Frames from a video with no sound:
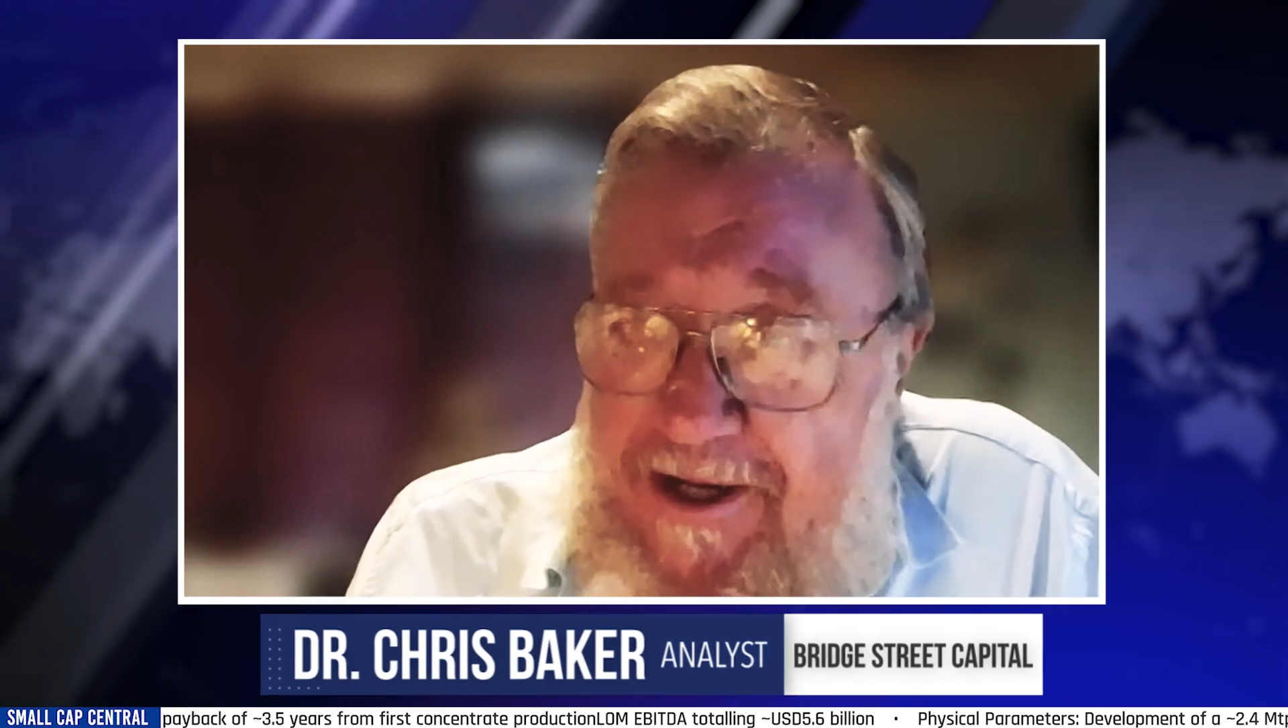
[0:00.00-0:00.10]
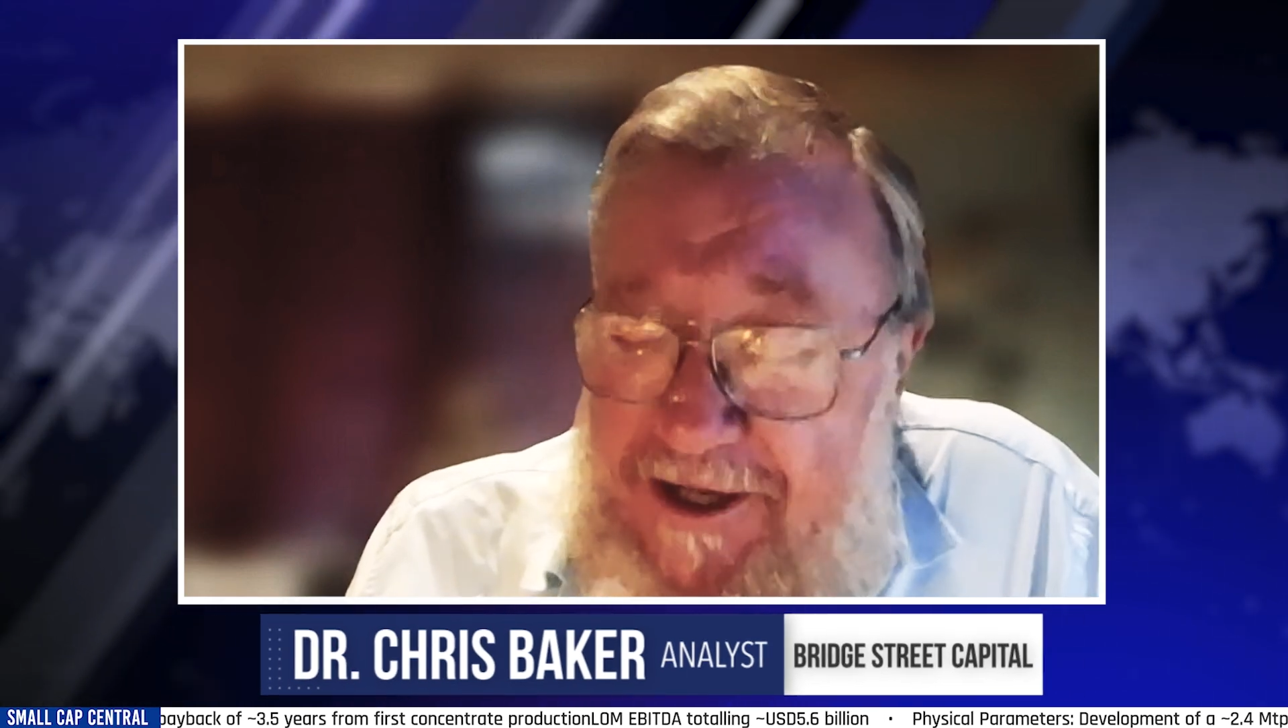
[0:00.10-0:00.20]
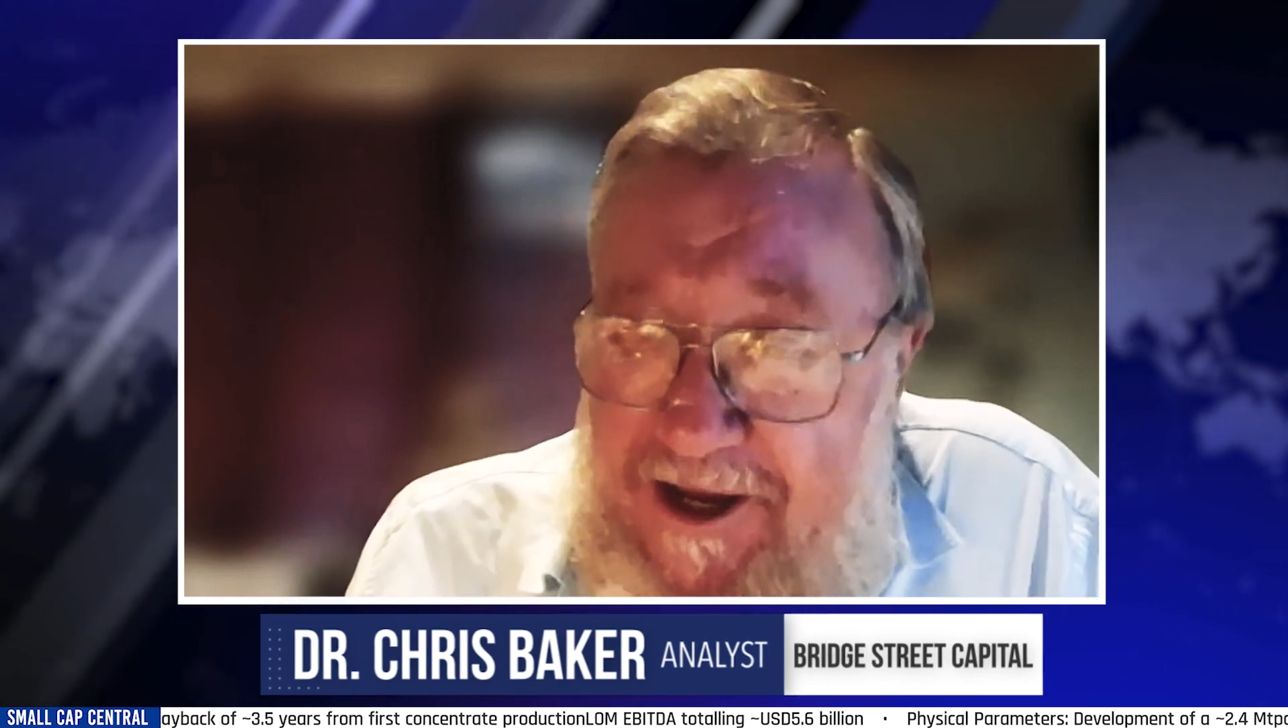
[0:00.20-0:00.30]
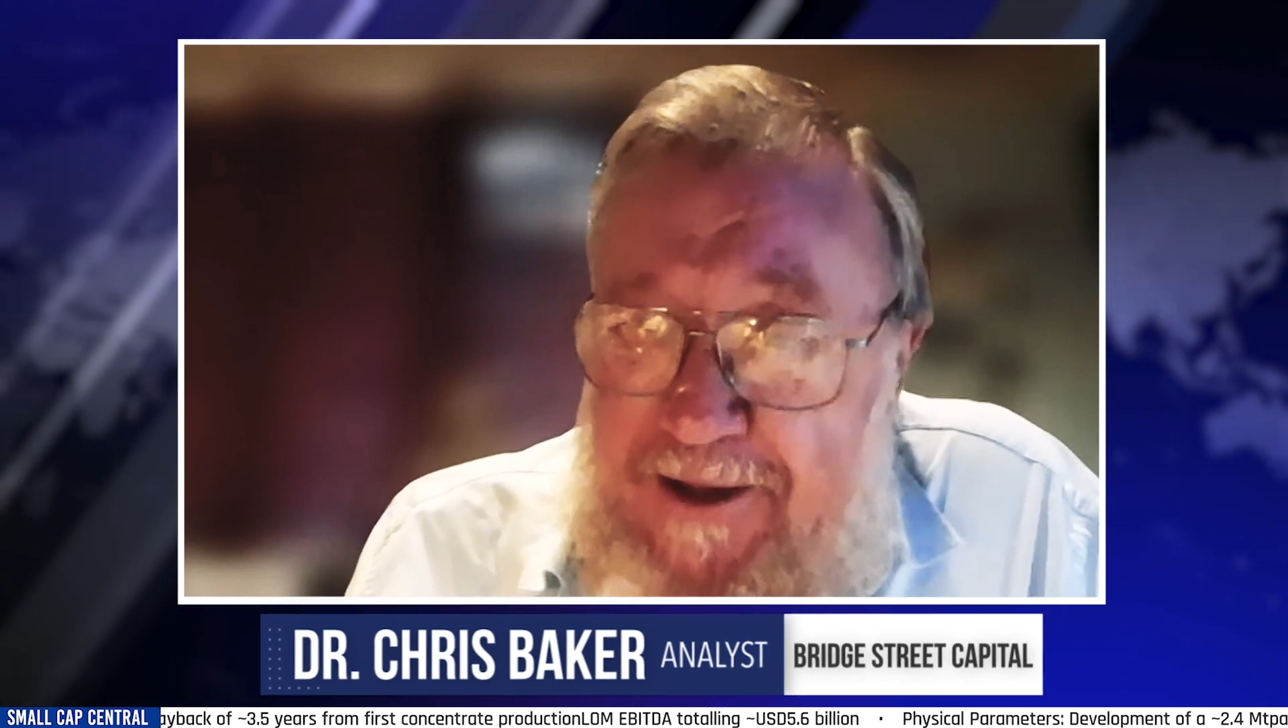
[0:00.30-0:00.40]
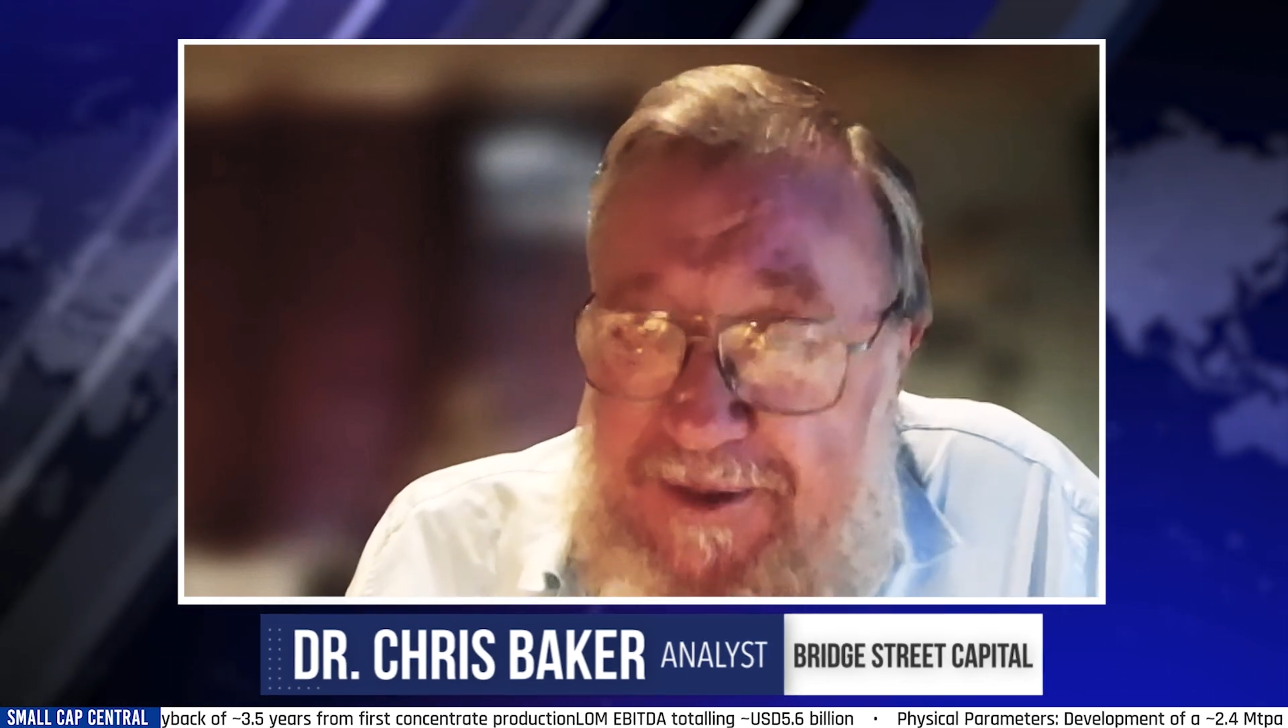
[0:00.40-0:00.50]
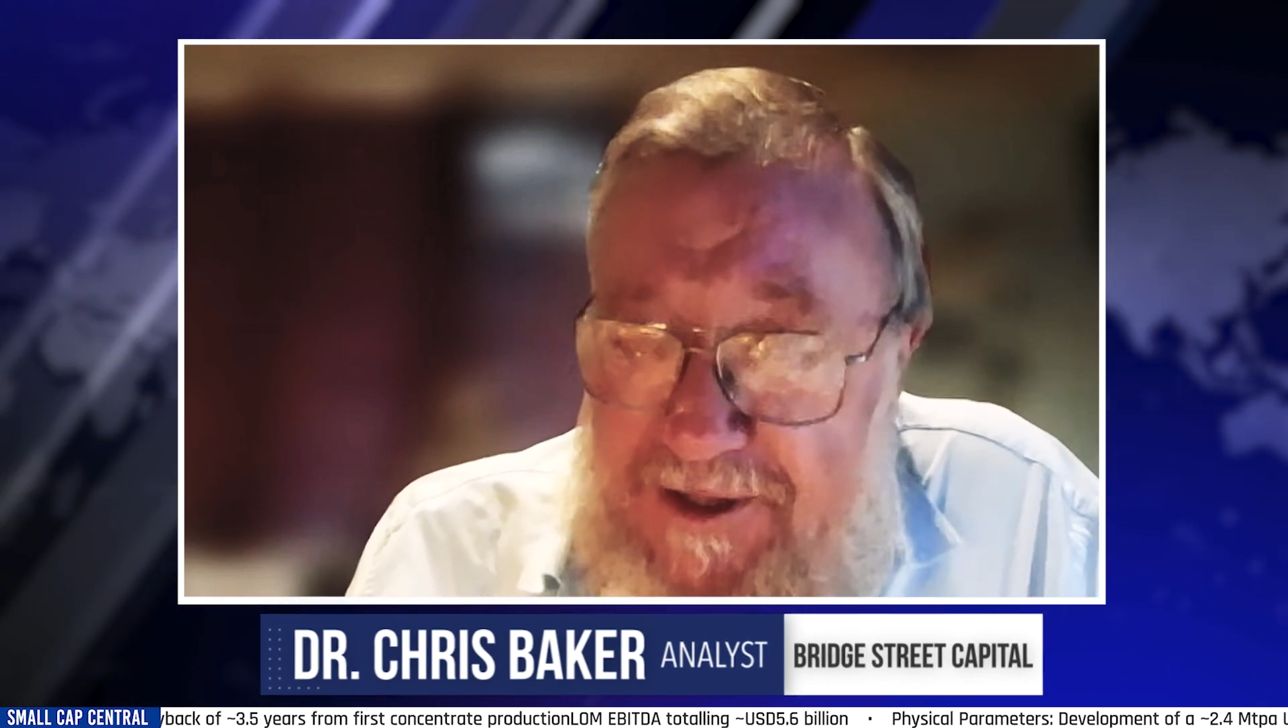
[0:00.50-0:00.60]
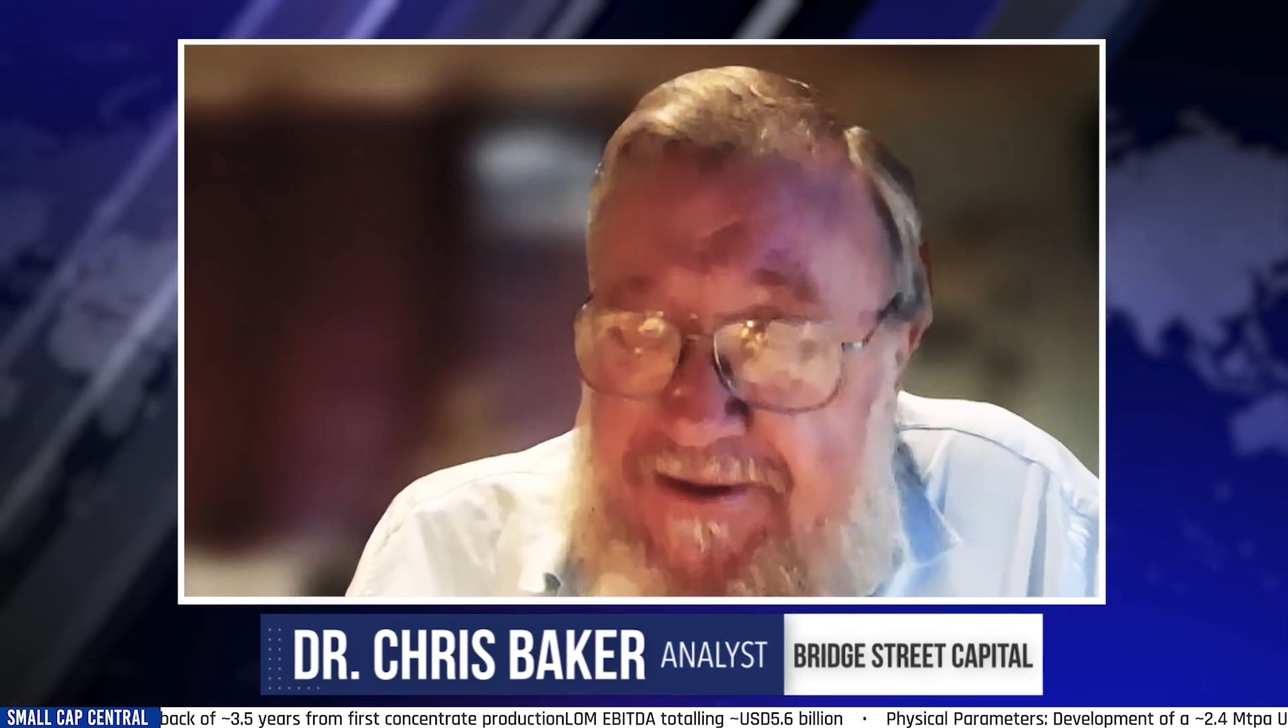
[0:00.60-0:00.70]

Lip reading: times